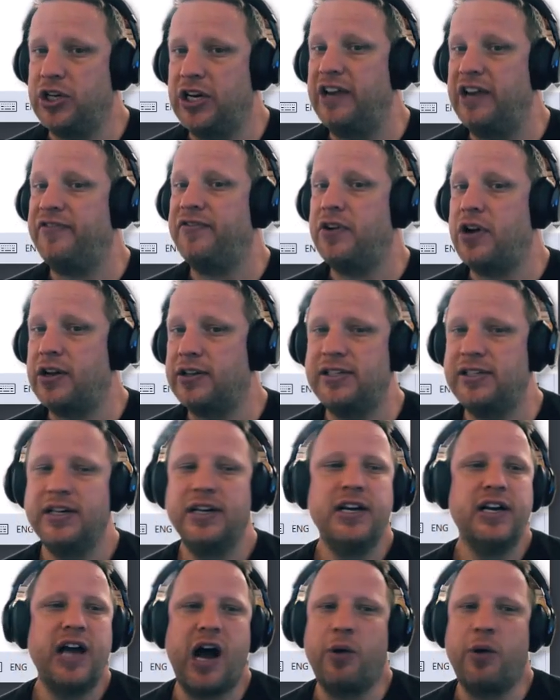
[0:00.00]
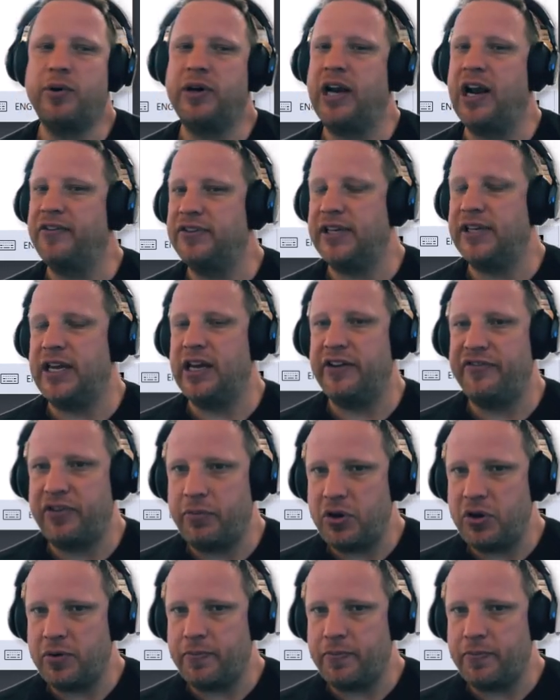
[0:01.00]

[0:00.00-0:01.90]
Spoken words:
If not, I would love to hear from you.